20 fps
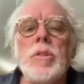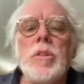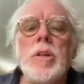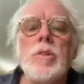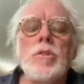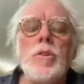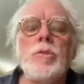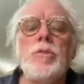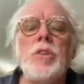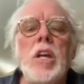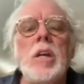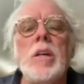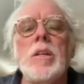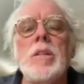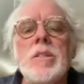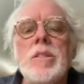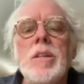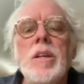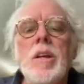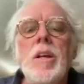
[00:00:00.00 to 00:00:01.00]
There's no
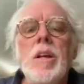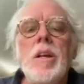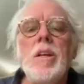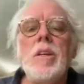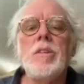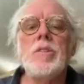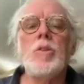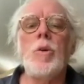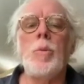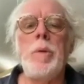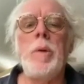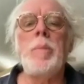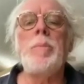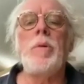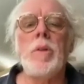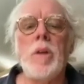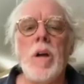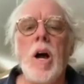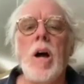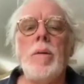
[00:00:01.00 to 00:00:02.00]
tickets, so
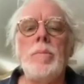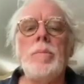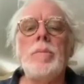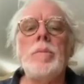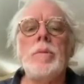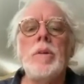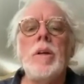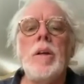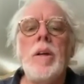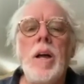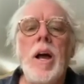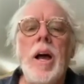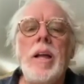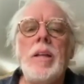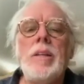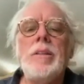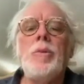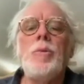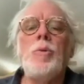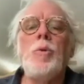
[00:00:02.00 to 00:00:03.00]
people come
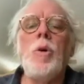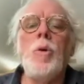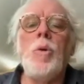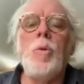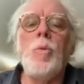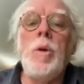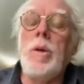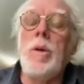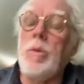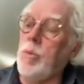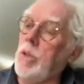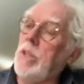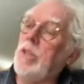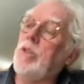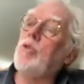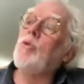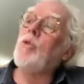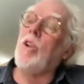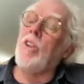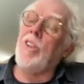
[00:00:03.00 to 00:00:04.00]
and we we
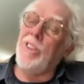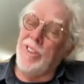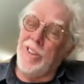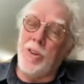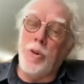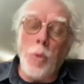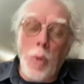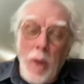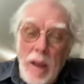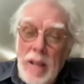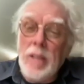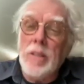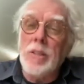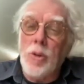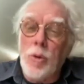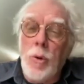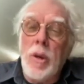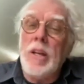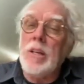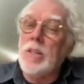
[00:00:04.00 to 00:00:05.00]
do a great
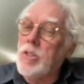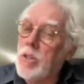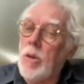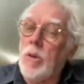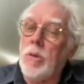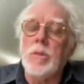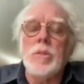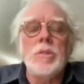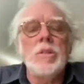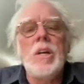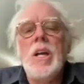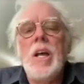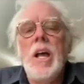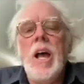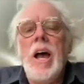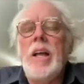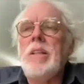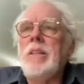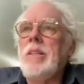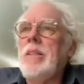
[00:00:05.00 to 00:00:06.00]
great show,
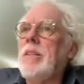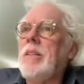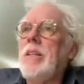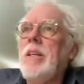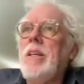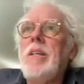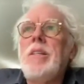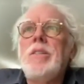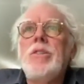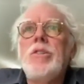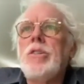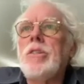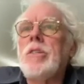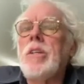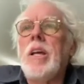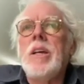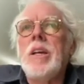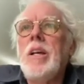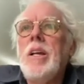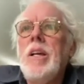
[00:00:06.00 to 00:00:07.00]
and it's just
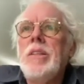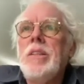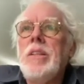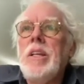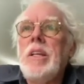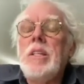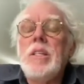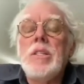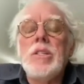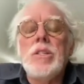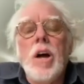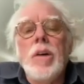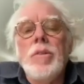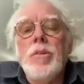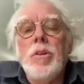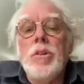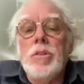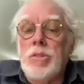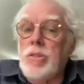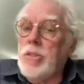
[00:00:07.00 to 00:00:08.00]
like they
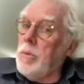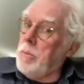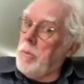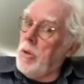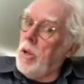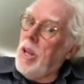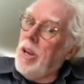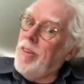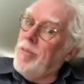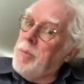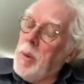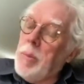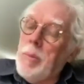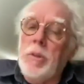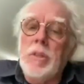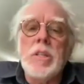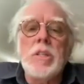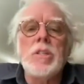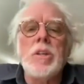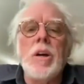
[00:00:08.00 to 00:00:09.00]
discover a lot of
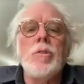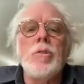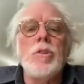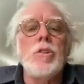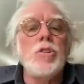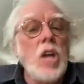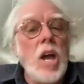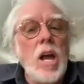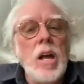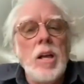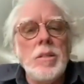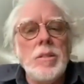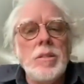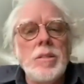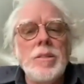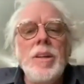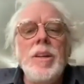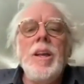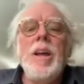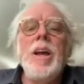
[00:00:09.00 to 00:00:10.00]
people discover
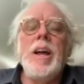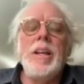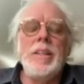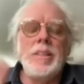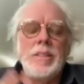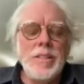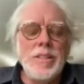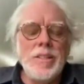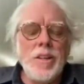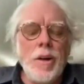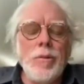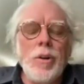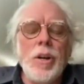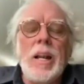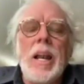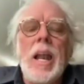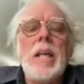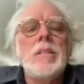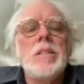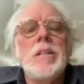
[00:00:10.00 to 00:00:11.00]
jazz and discover
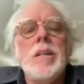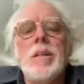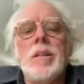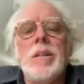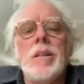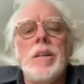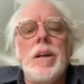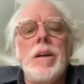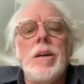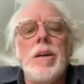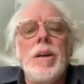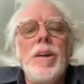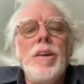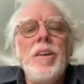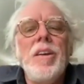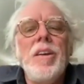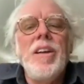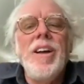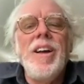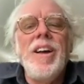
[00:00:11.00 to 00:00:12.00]
classical here.
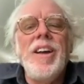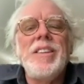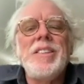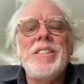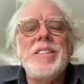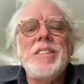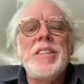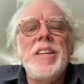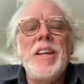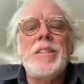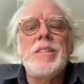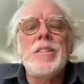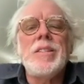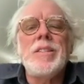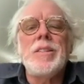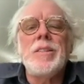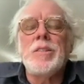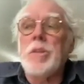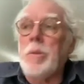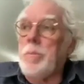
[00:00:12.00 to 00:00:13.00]
It's
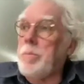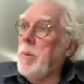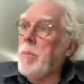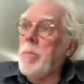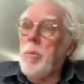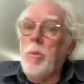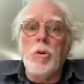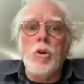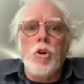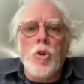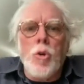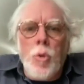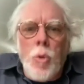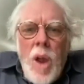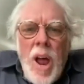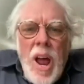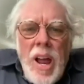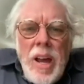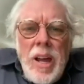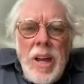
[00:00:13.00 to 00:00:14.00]
it's some people
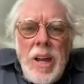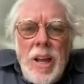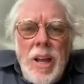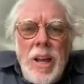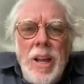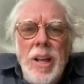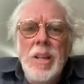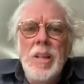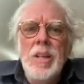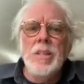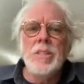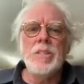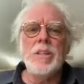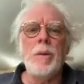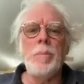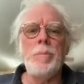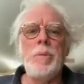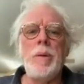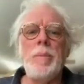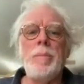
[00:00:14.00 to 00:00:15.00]
cry,
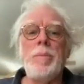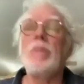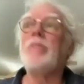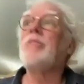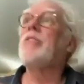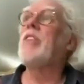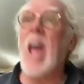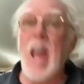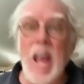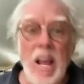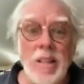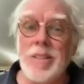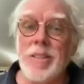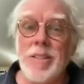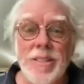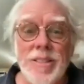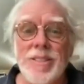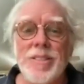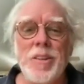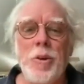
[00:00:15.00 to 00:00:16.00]
some people
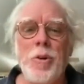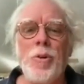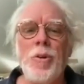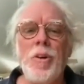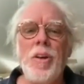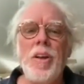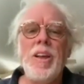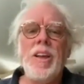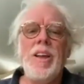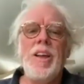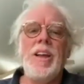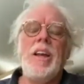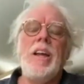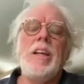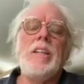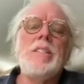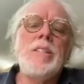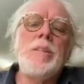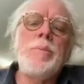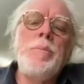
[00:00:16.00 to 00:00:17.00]
dance. You know,
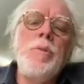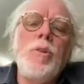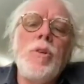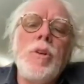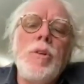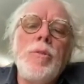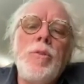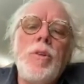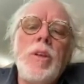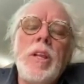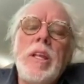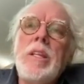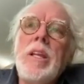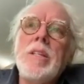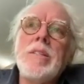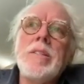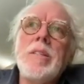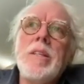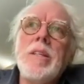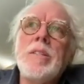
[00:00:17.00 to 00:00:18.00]
it's beautiful, and
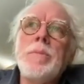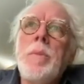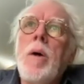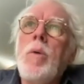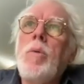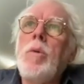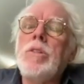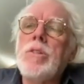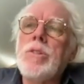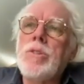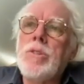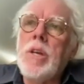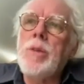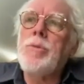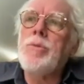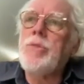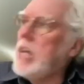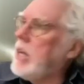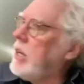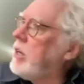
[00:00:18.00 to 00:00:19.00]
that's that's my way to say
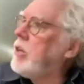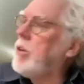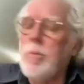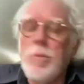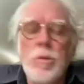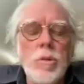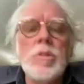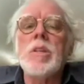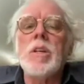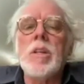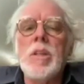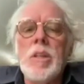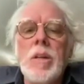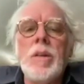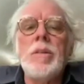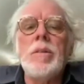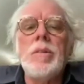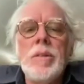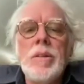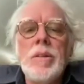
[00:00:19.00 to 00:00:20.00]
thank you, music. You.